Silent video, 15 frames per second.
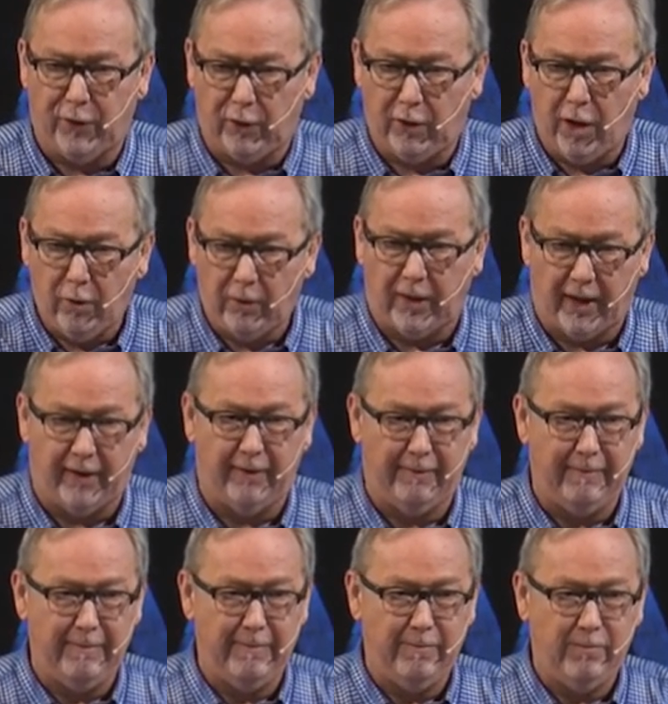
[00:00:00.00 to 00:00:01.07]
the lowly
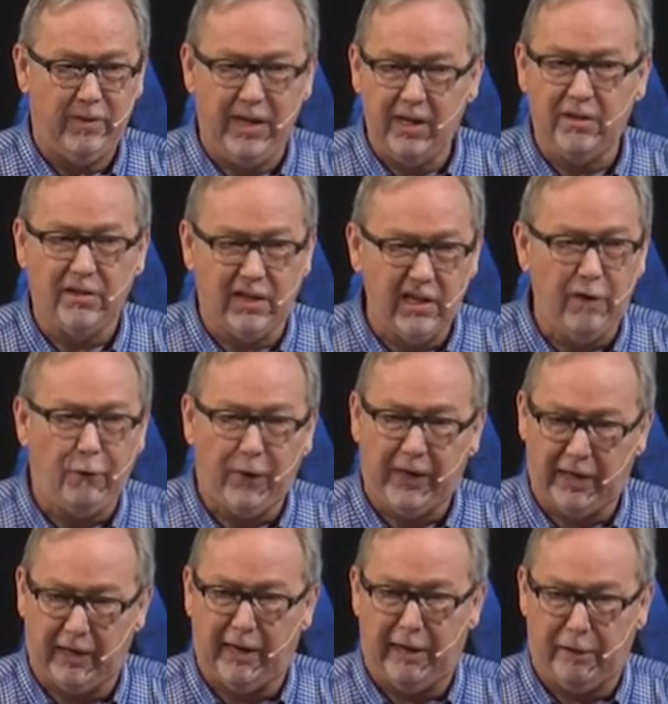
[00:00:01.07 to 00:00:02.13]
the
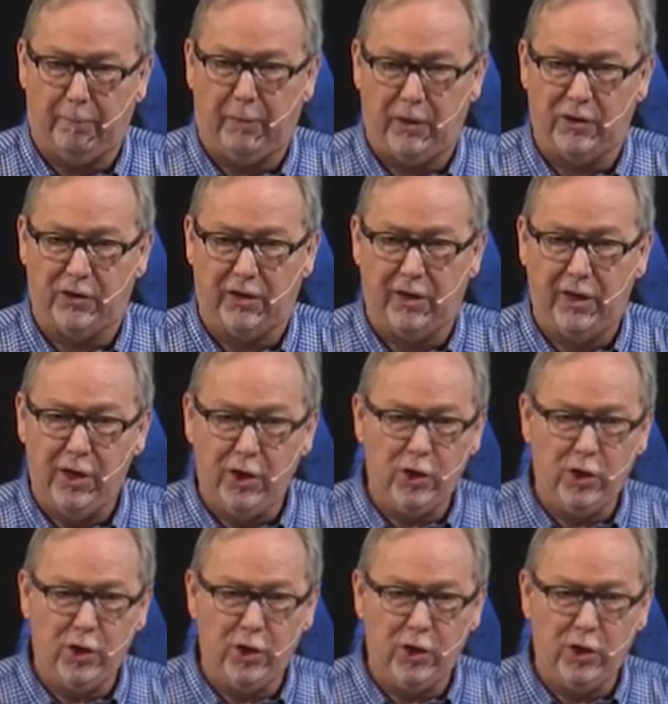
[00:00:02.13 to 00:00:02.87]
insignificant kind of person.